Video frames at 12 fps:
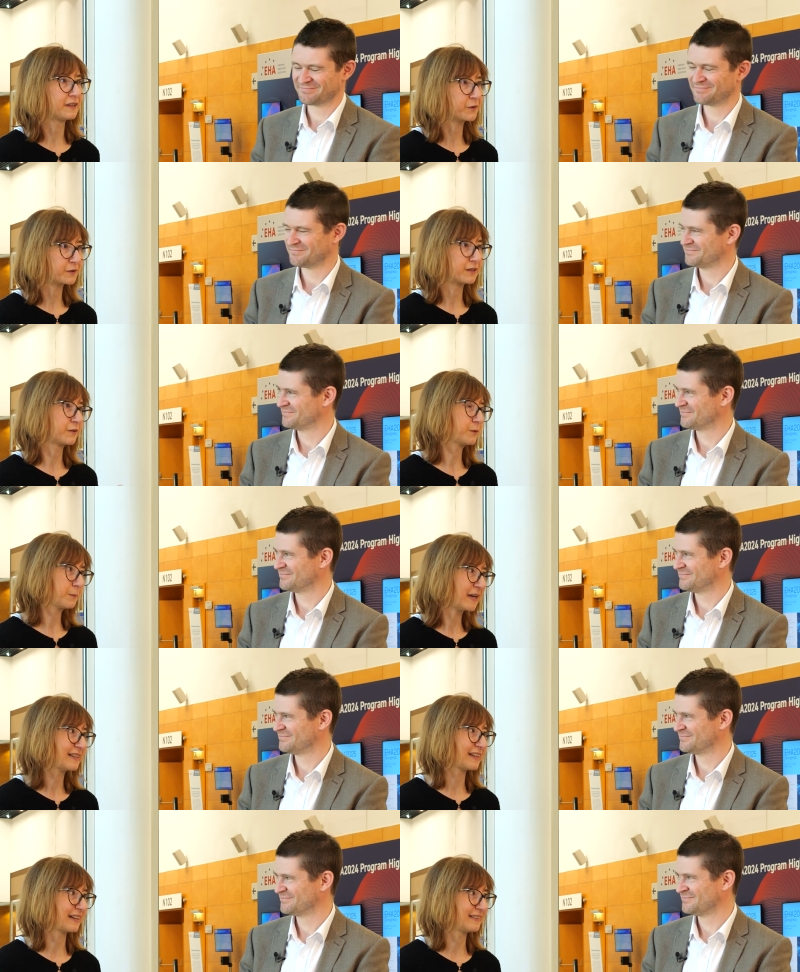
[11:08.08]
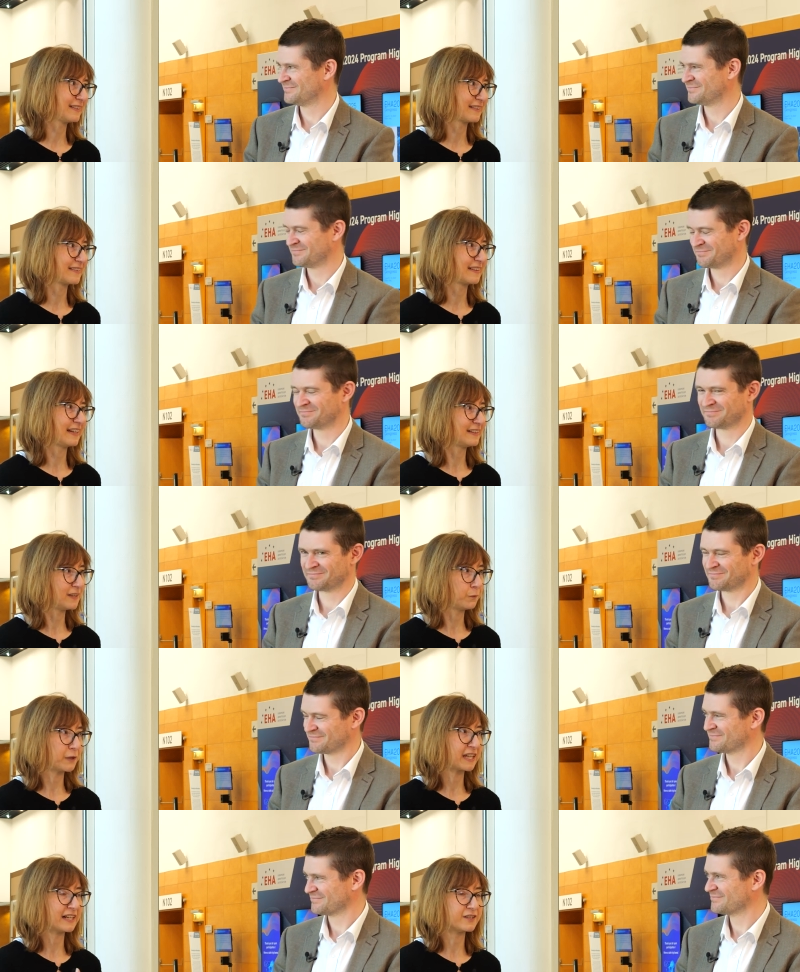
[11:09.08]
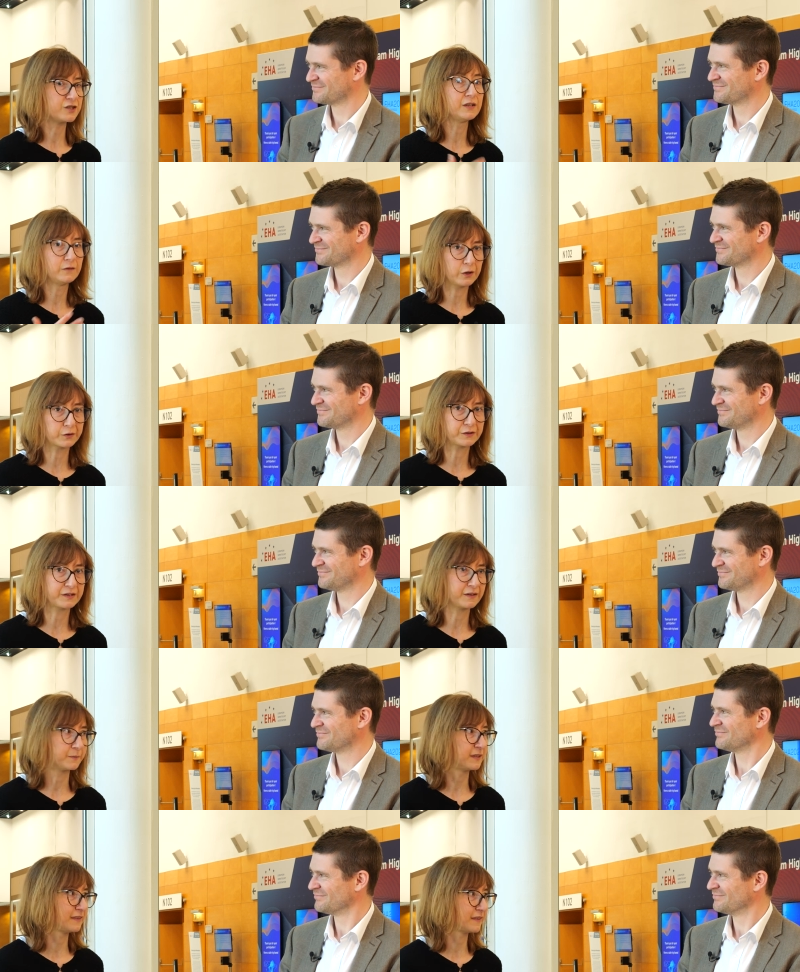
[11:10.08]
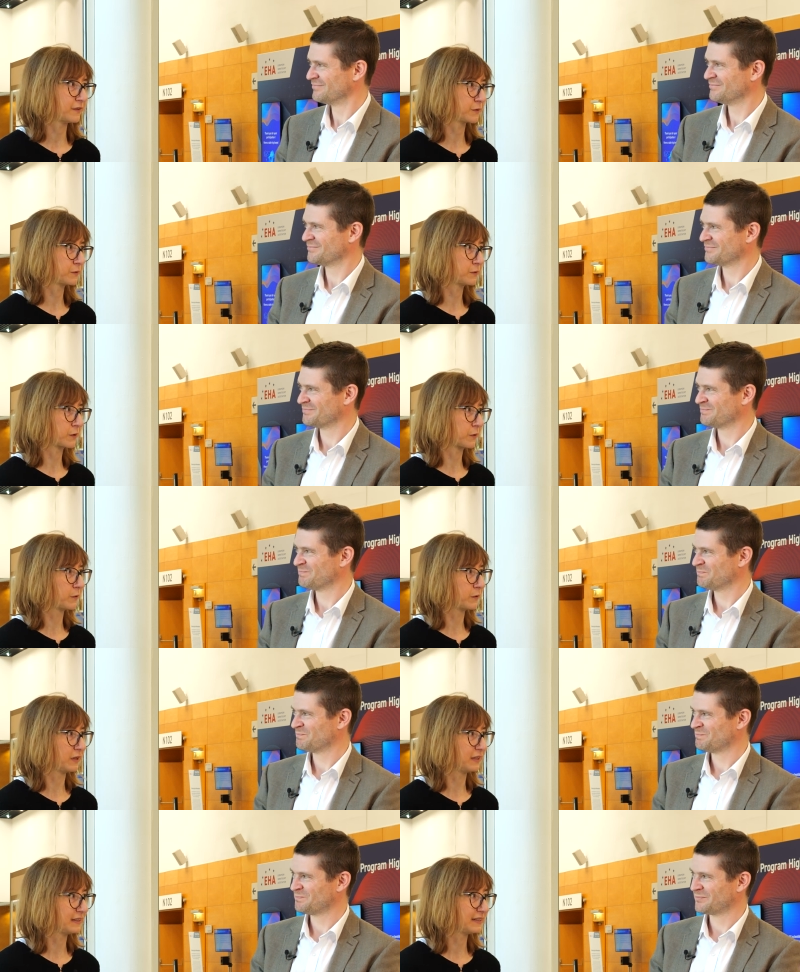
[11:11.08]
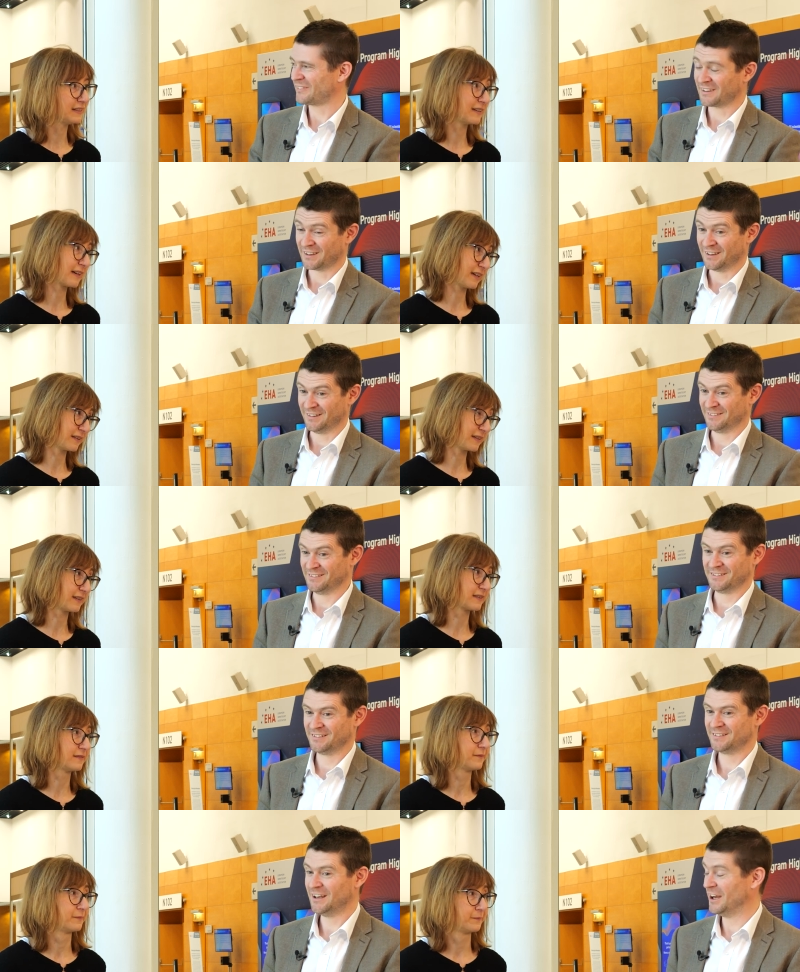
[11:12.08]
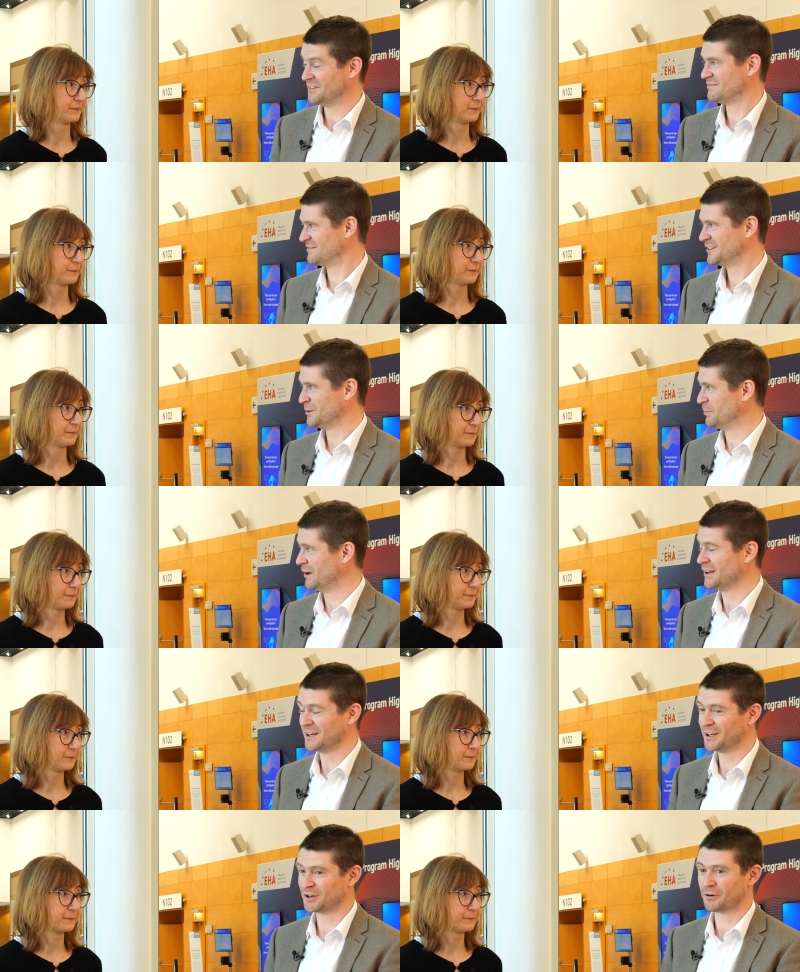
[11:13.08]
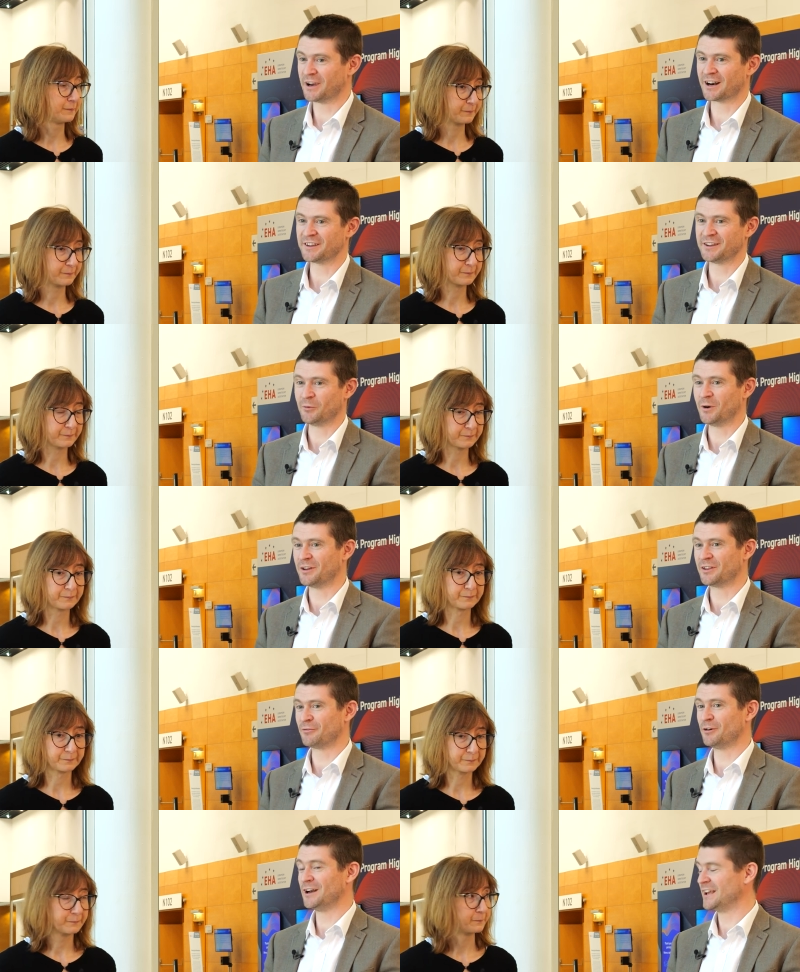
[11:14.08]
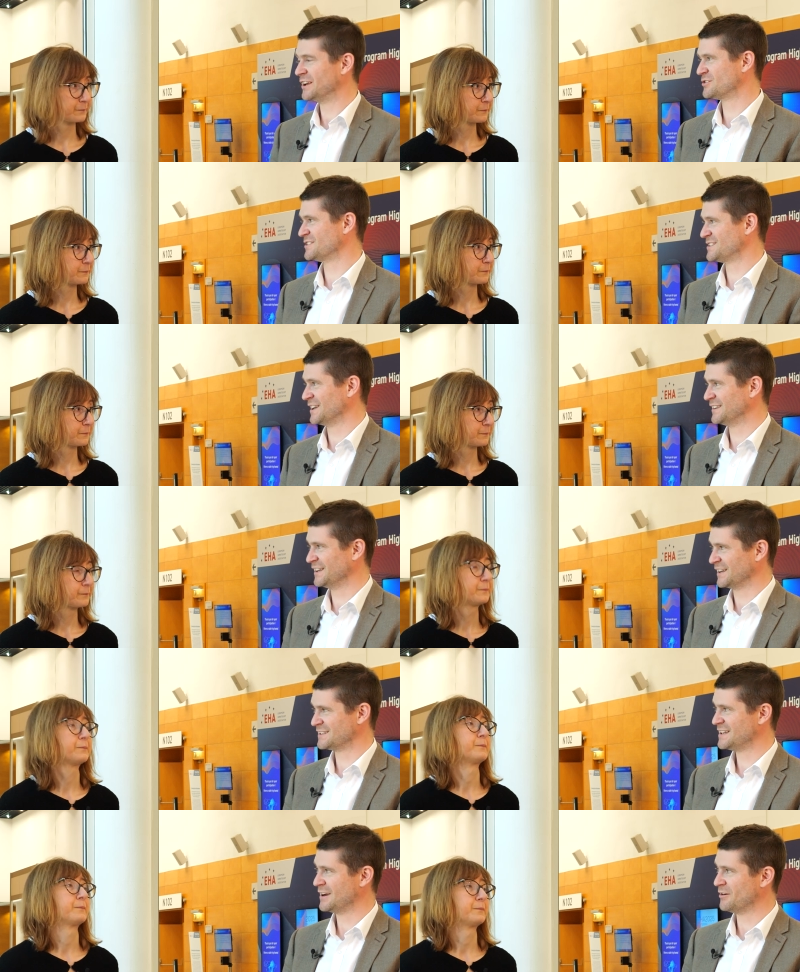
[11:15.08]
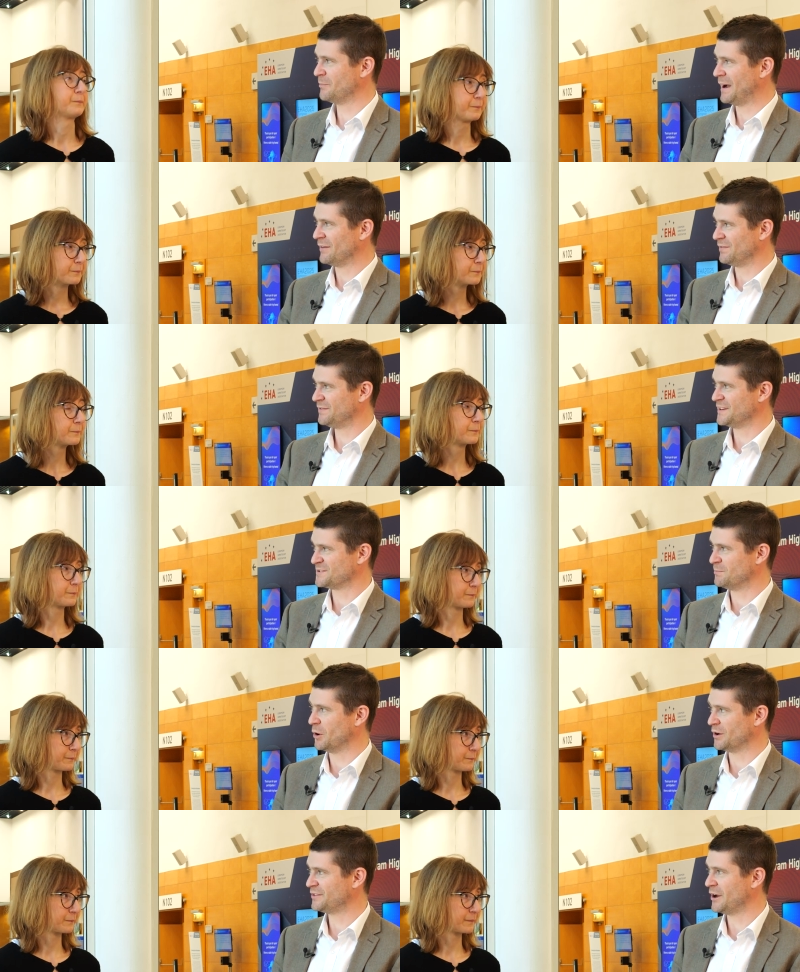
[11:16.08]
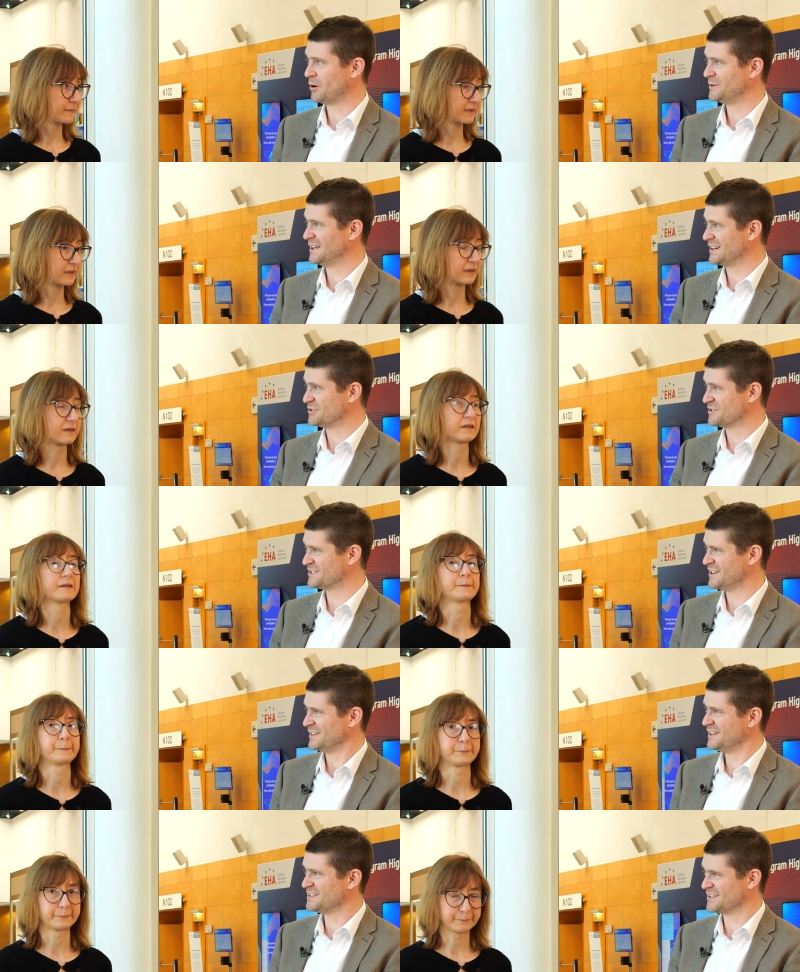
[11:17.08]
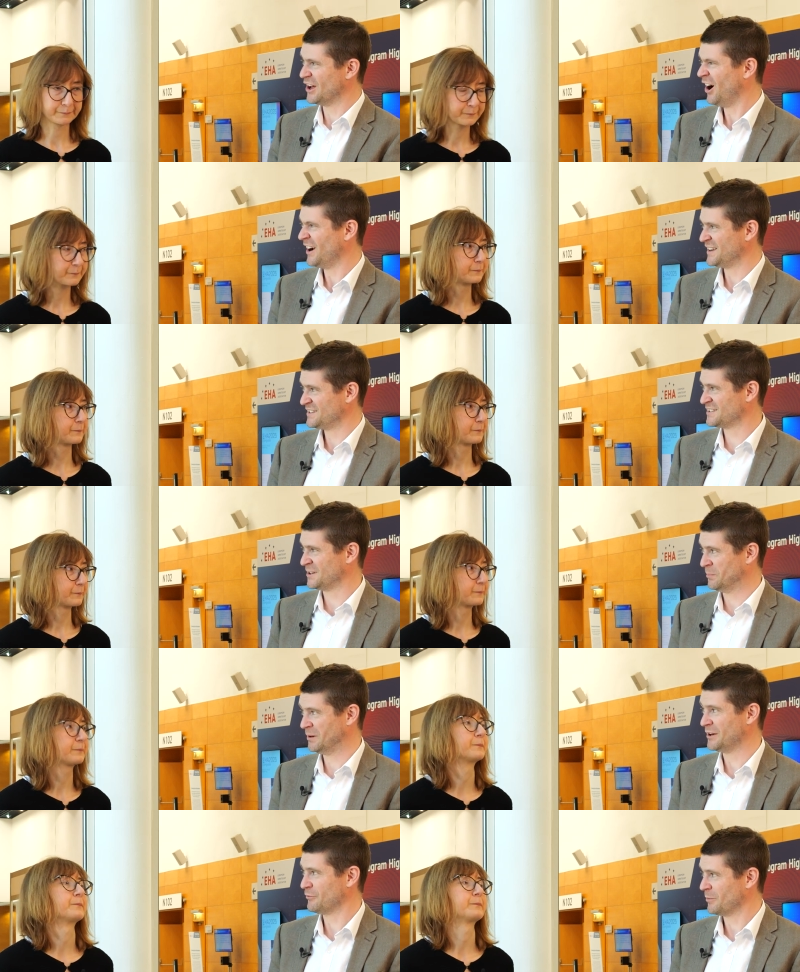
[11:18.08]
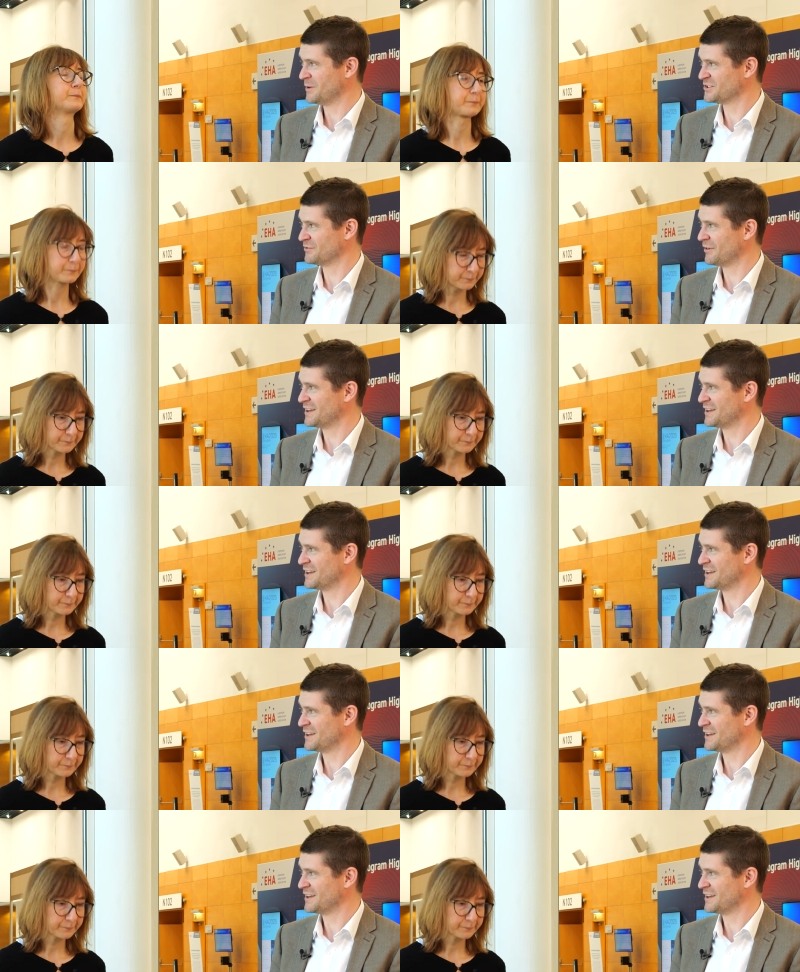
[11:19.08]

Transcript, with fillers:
Speaker 1: in order to better understand if we can achieve long-term disease control in Richter. I
Speaker 2: completely agree. And I think one of the really interesting things here about this monotherapy data is that these are the highest complete remission